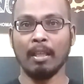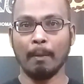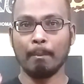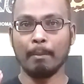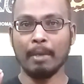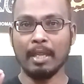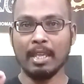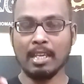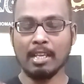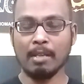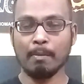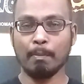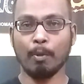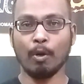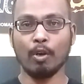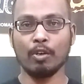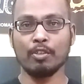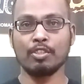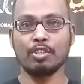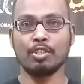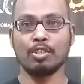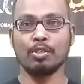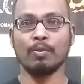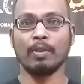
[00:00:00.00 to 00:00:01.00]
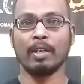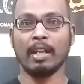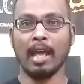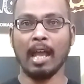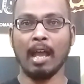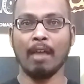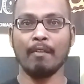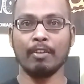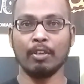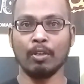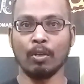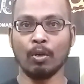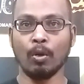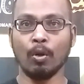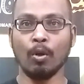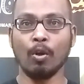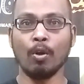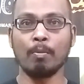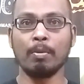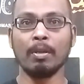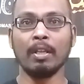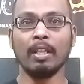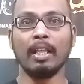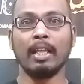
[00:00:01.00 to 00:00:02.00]
Being positive and having
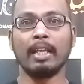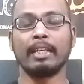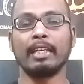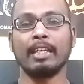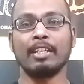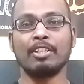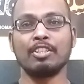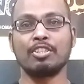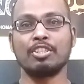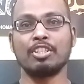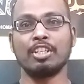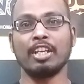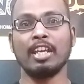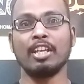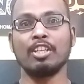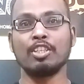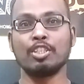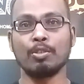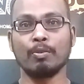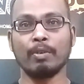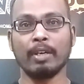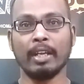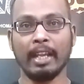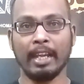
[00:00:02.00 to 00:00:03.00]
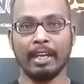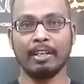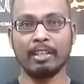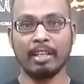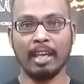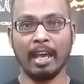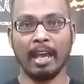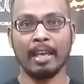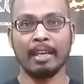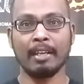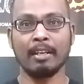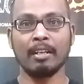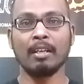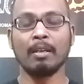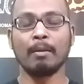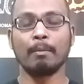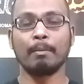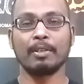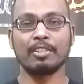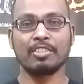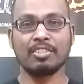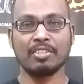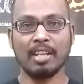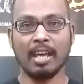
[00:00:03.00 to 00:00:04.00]
hope can change your entire
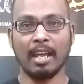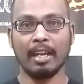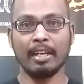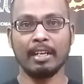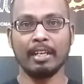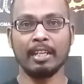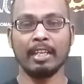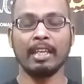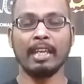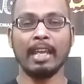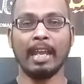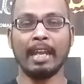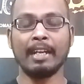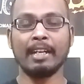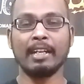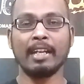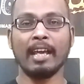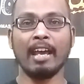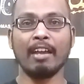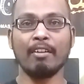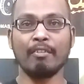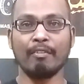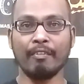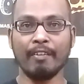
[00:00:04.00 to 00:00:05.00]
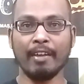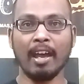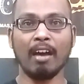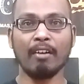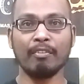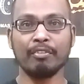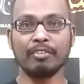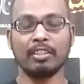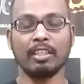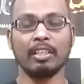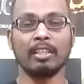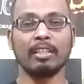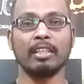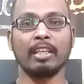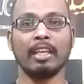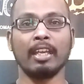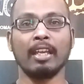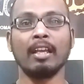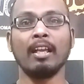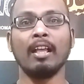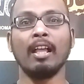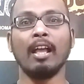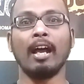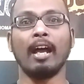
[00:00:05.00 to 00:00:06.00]
personality, entire way of
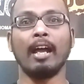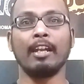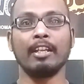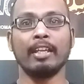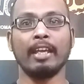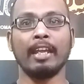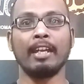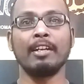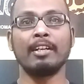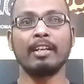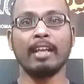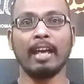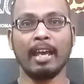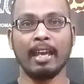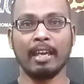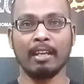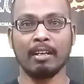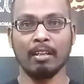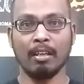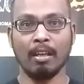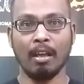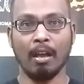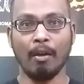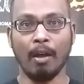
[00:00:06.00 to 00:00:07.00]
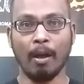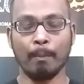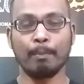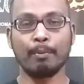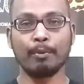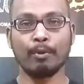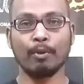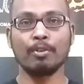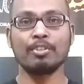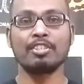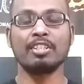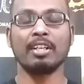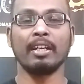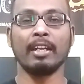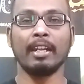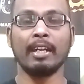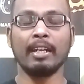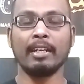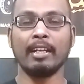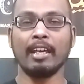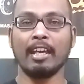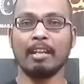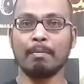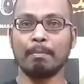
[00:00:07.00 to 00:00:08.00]
thinking, and the entire approach and
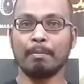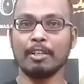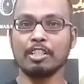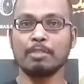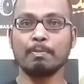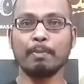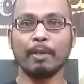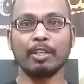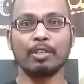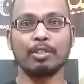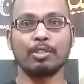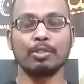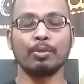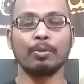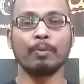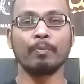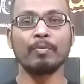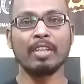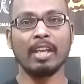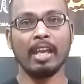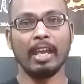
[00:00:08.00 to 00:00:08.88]
entire perspective,